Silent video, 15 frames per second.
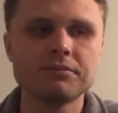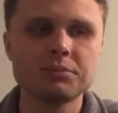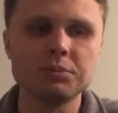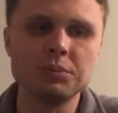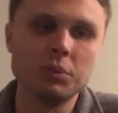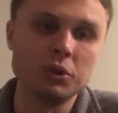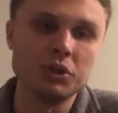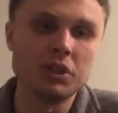
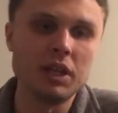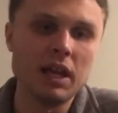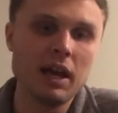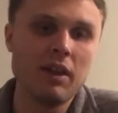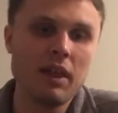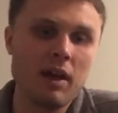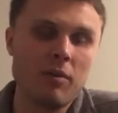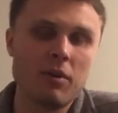we'll see
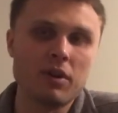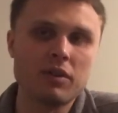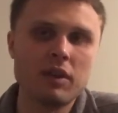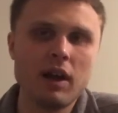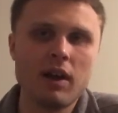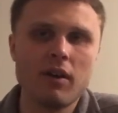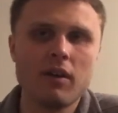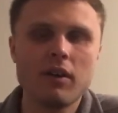how that works
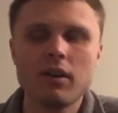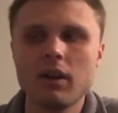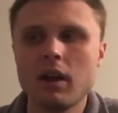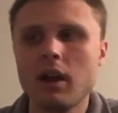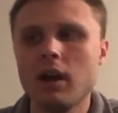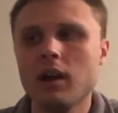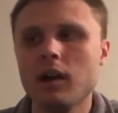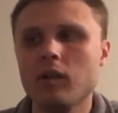out.
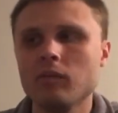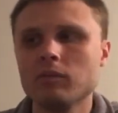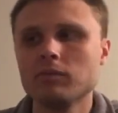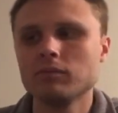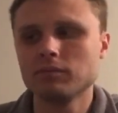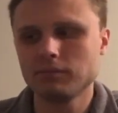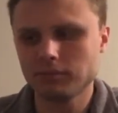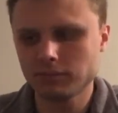
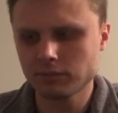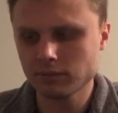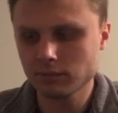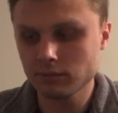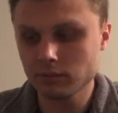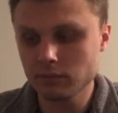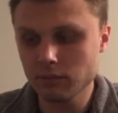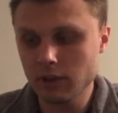
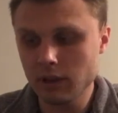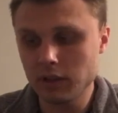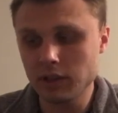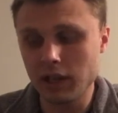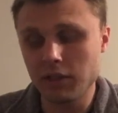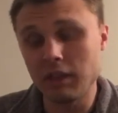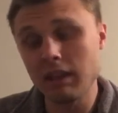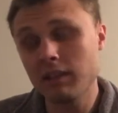Because
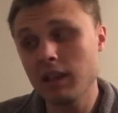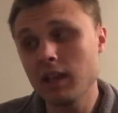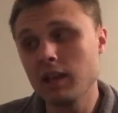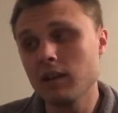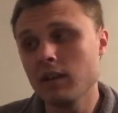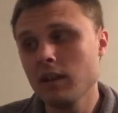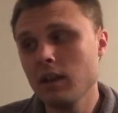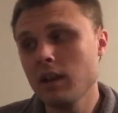I think
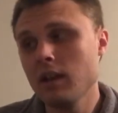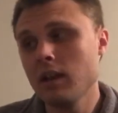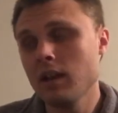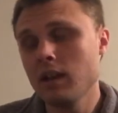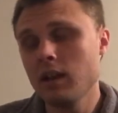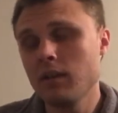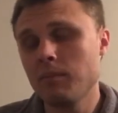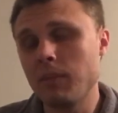that
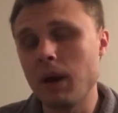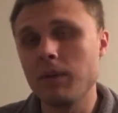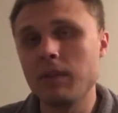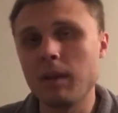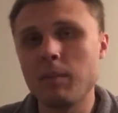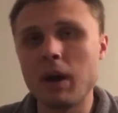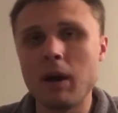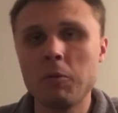
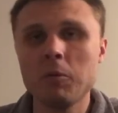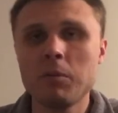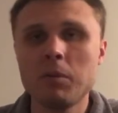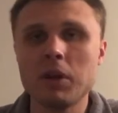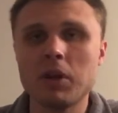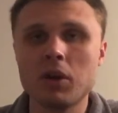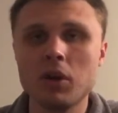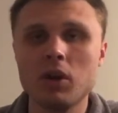they
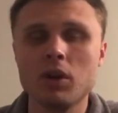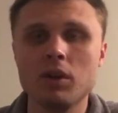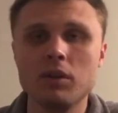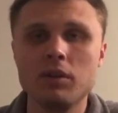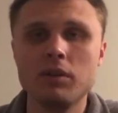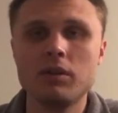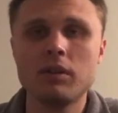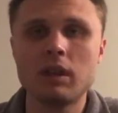probably could
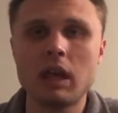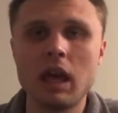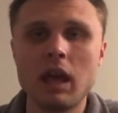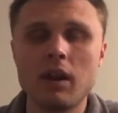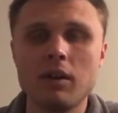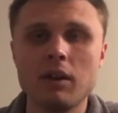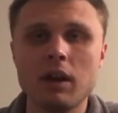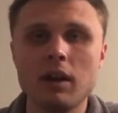get
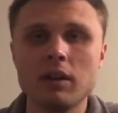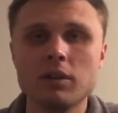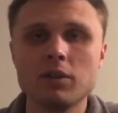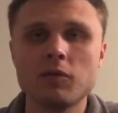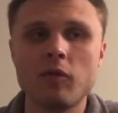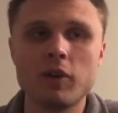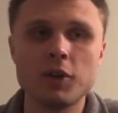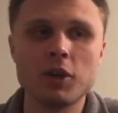a
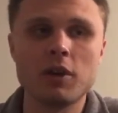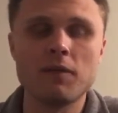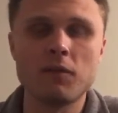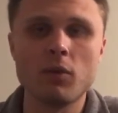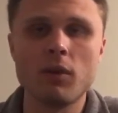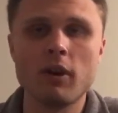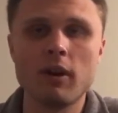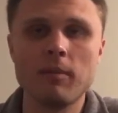nice return
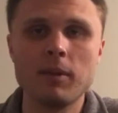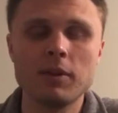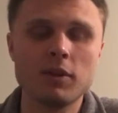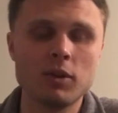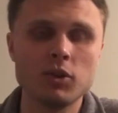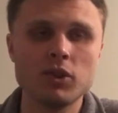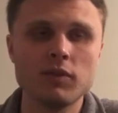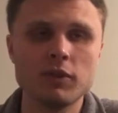for him in
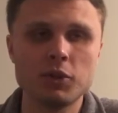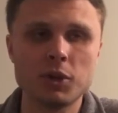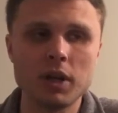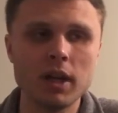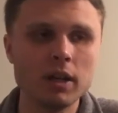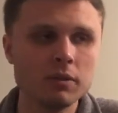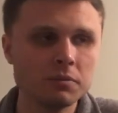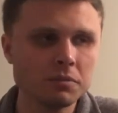terms of a
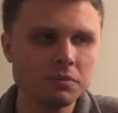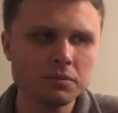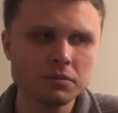trade.